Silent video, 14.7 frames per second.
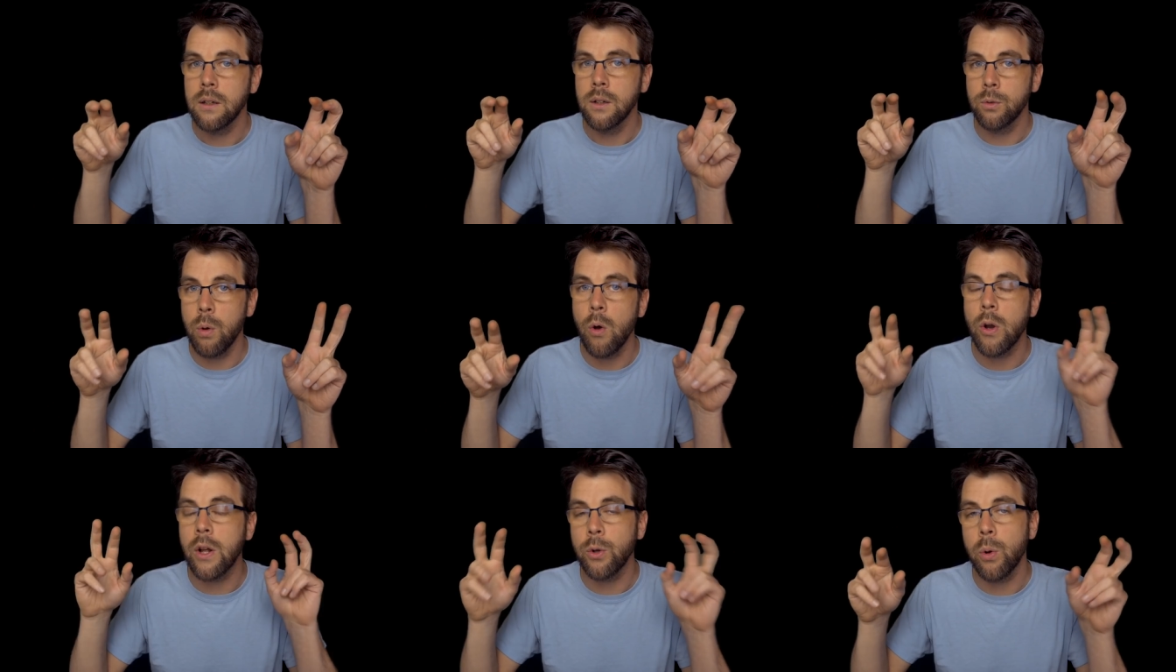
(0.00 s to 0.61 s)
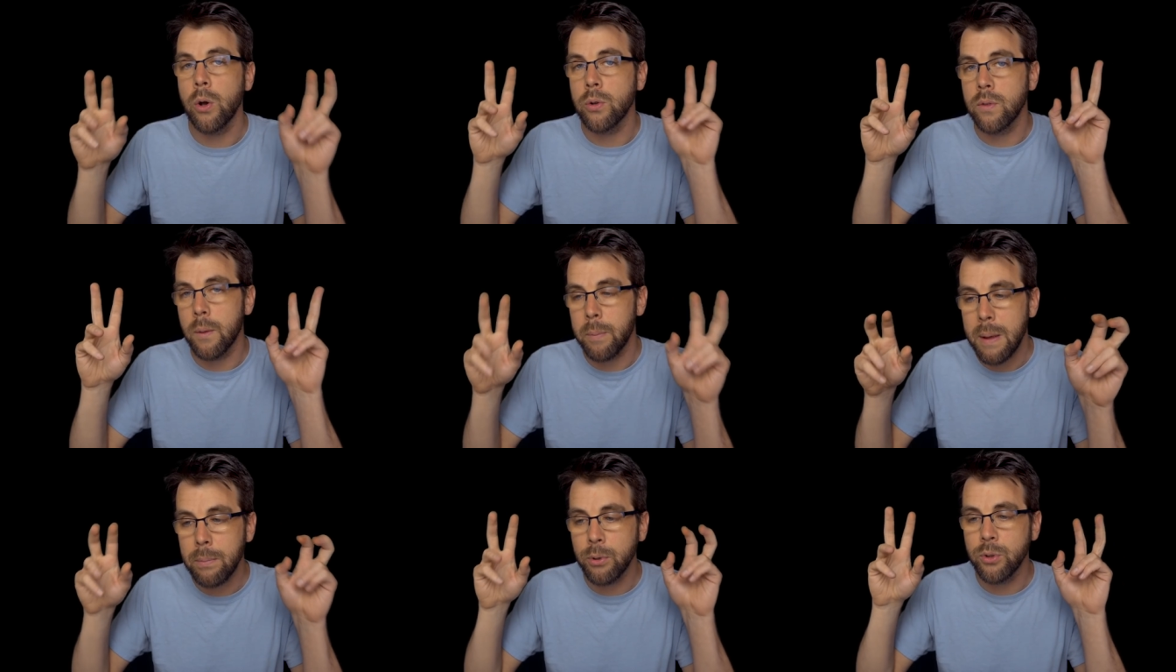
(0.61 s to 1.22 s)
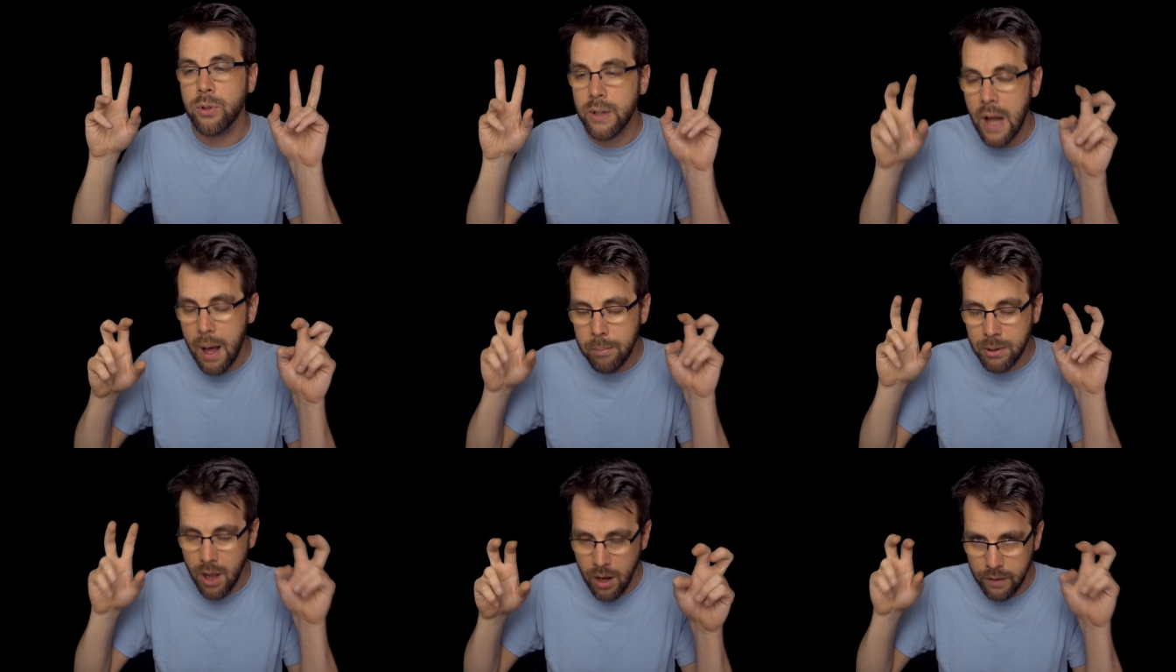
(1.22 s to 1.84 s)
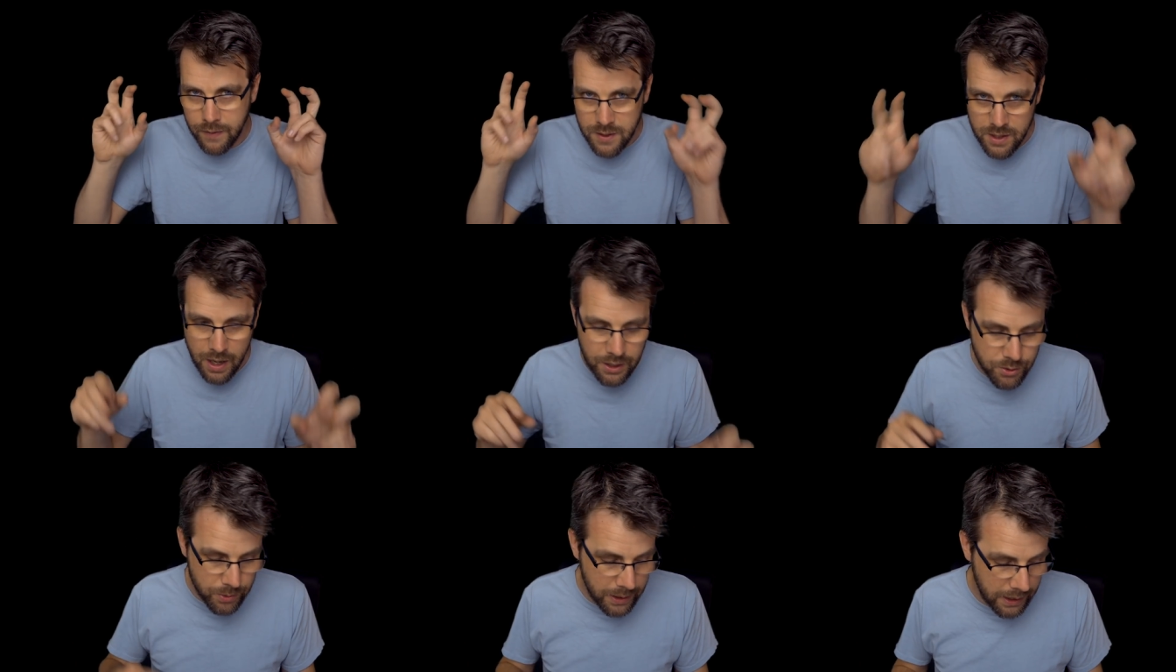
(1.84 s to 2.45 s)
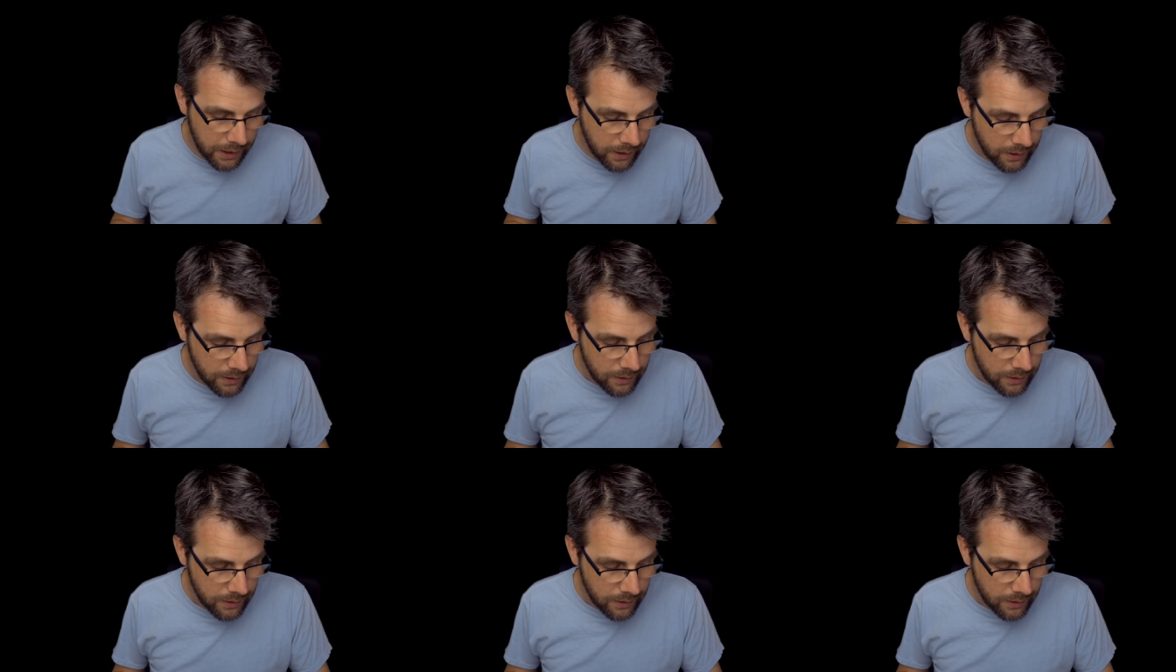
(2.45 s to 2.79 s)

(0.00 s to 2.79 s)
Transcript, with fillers: quote unquote, the people who do not belong in this country